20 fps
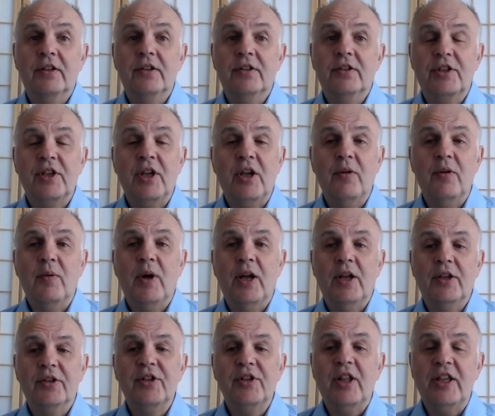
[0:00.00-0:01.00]

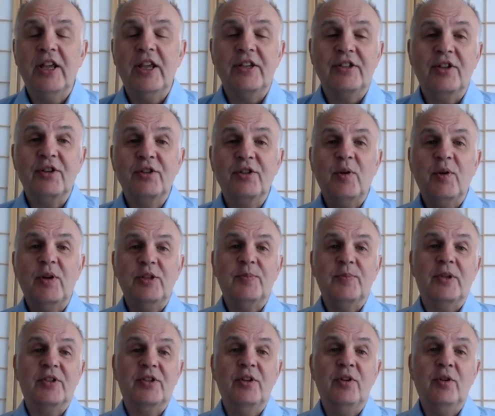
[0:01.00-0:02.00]
So yes, there's two
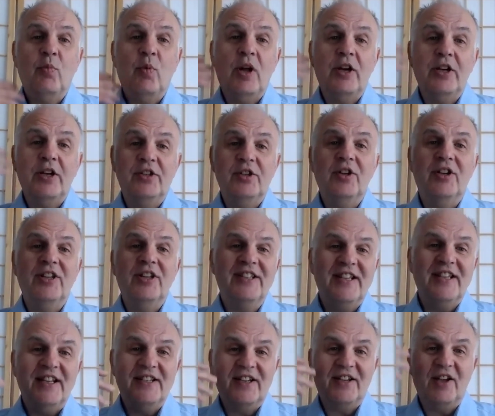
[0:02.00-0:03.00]
aspects. So one is you can
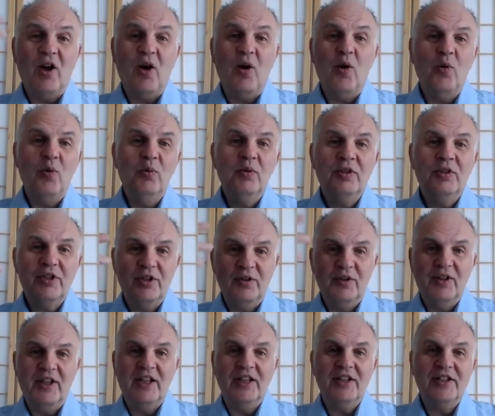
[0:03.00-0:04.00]
set a goal to
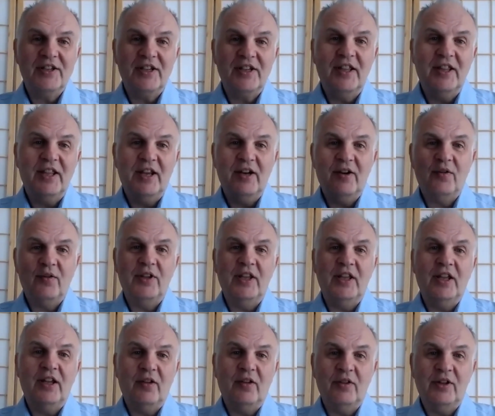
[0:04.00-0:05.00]
do this, and then
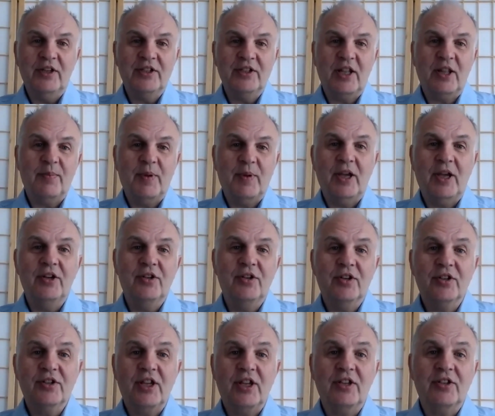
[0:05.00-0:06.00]
on this other page you
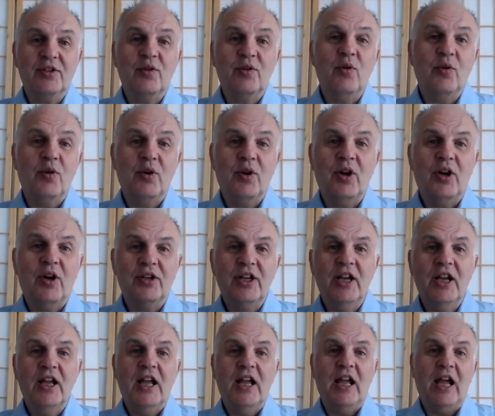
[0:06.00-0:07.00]
can say scorecard,
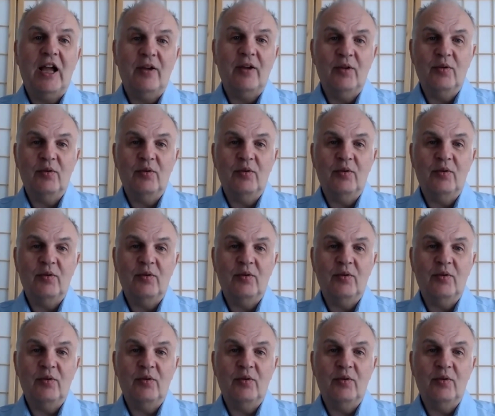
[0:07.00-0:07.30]
how